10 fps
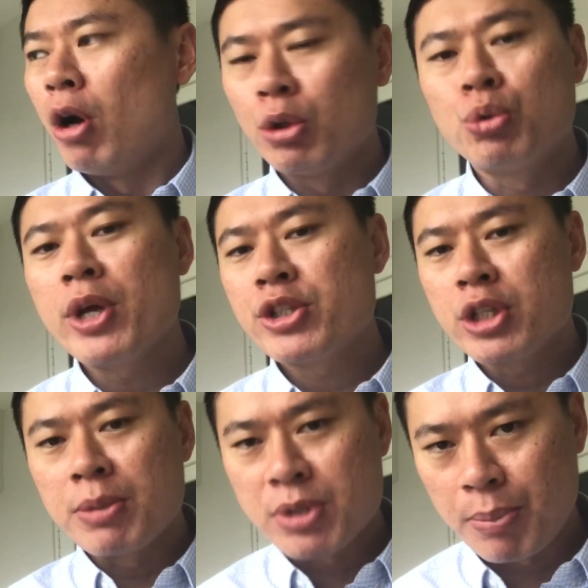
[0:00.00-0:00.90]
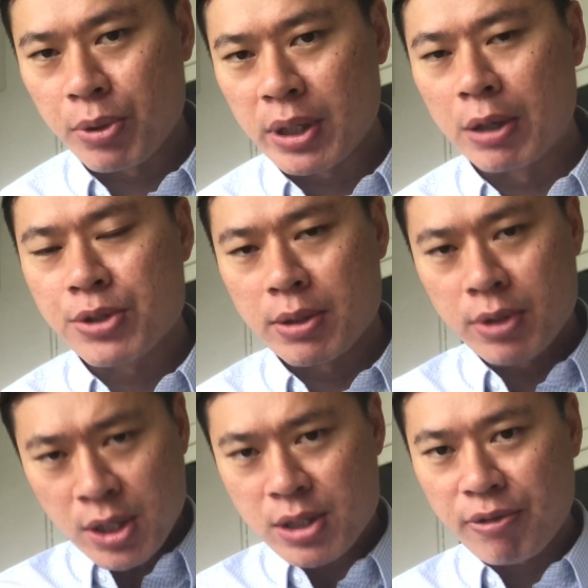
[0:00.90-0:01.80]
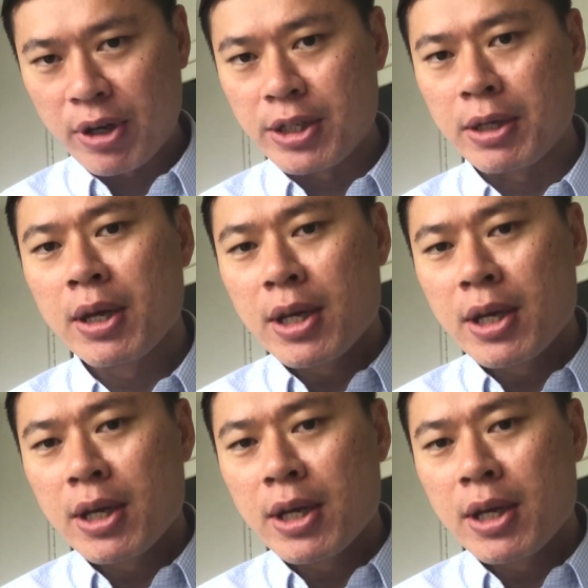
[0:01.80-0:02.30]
Or do they actually keep separate accounts? And this is the finding.